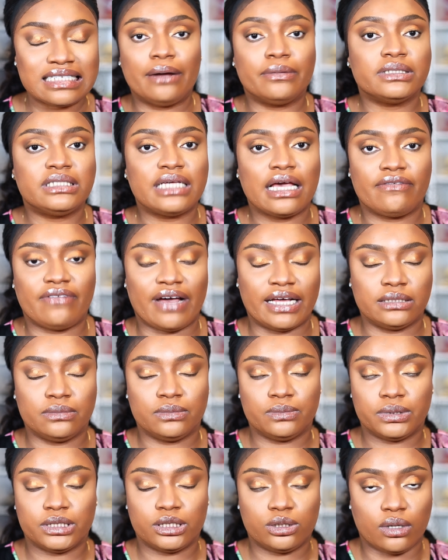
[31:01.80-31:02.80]
I would take
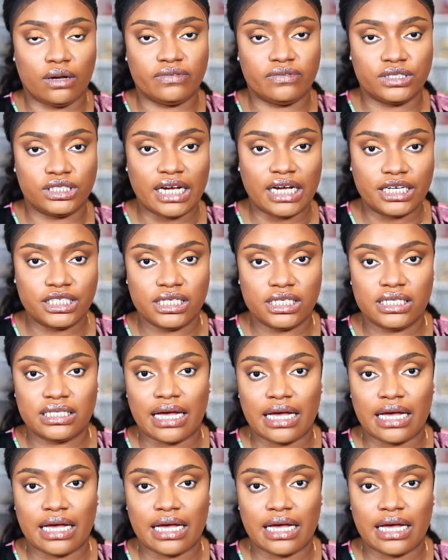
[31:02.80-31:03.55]
vitamin B12 injections.